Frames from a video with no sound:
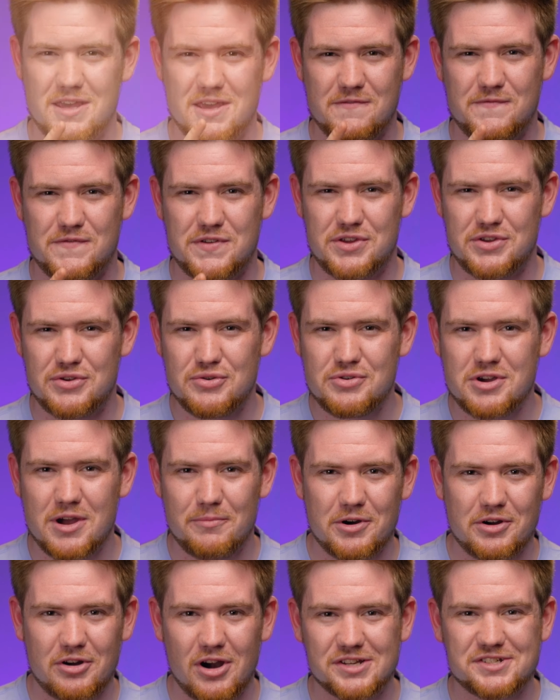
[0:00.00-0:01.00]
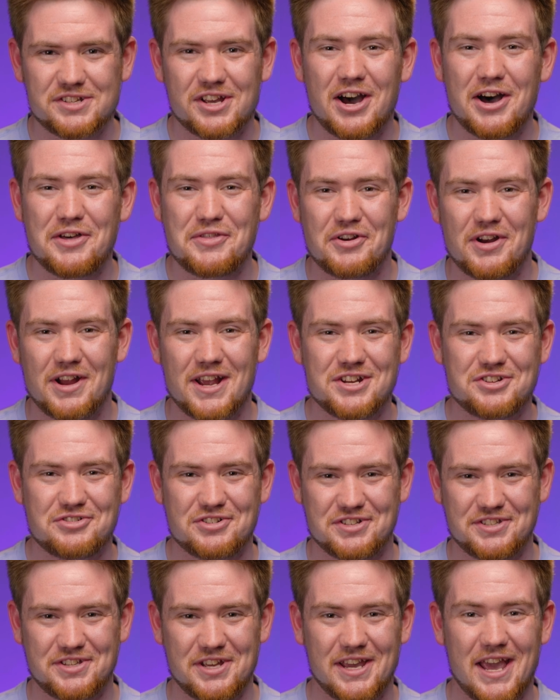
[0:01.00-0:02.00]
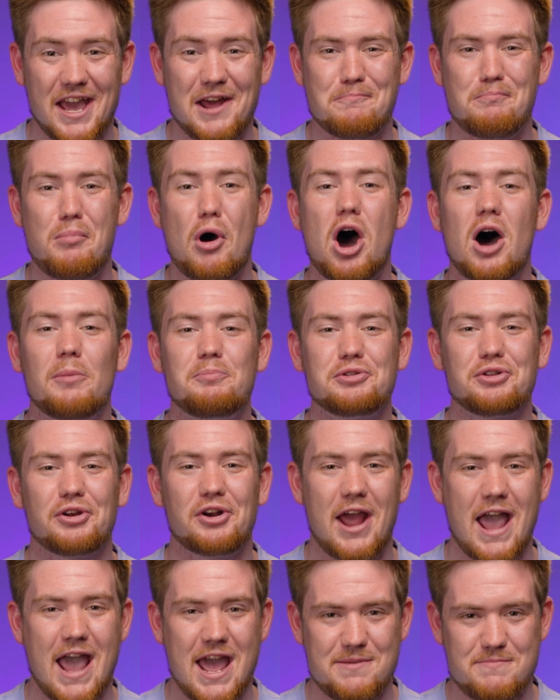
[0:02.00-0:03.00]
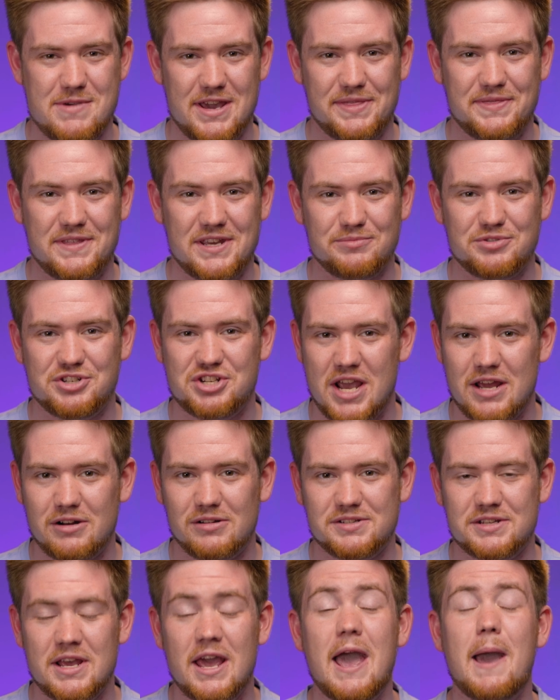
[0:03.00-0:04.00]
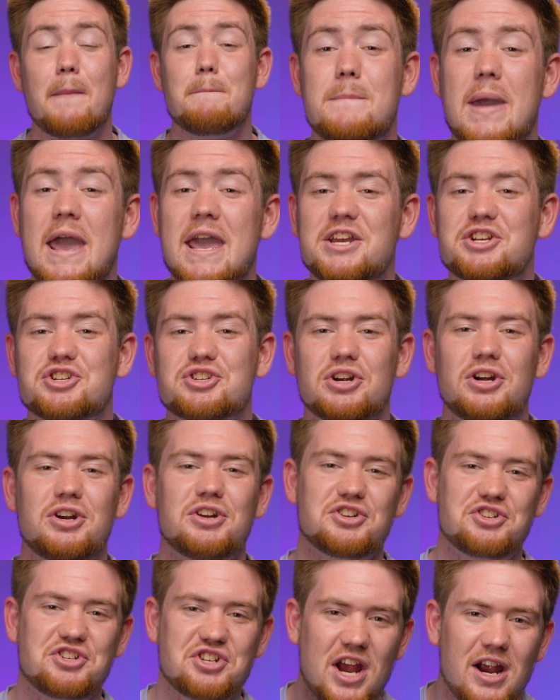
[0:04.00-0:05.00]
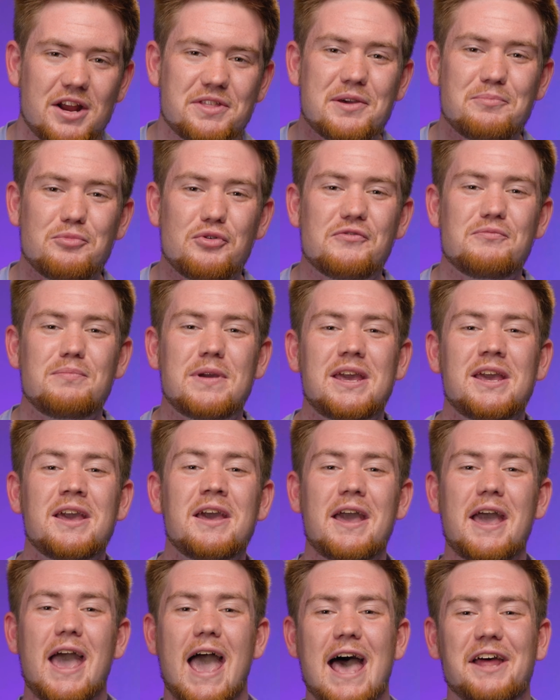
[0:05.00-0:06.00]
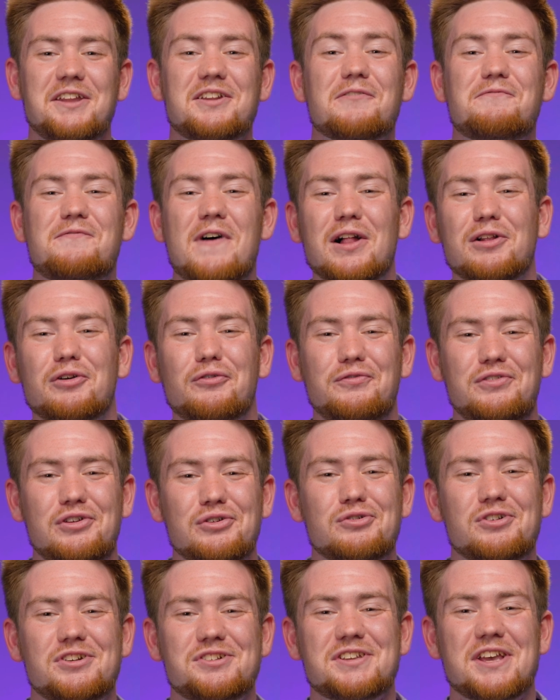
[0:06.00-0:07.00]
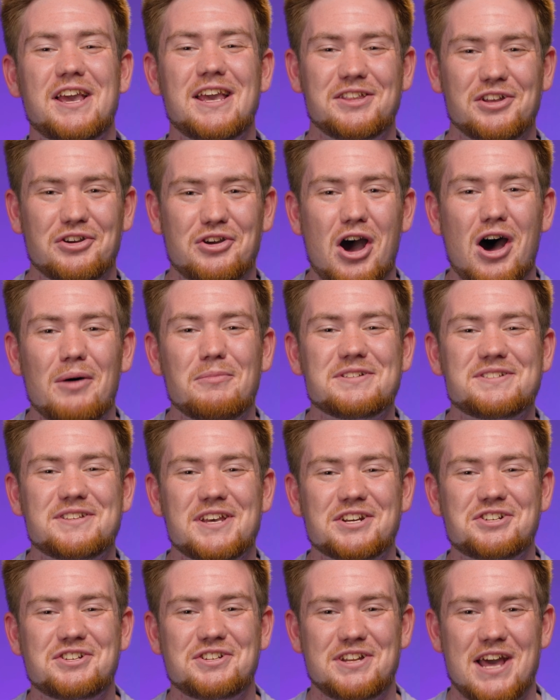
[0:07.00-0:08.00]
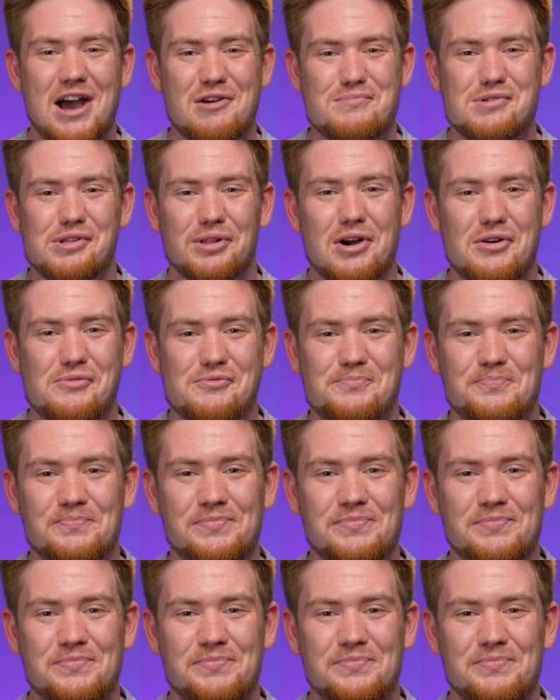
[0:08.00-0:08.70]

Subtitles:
If you come across other interesting and popular anime-themed channels, make sure to share them with me and the fellow viewers in the comment section down below.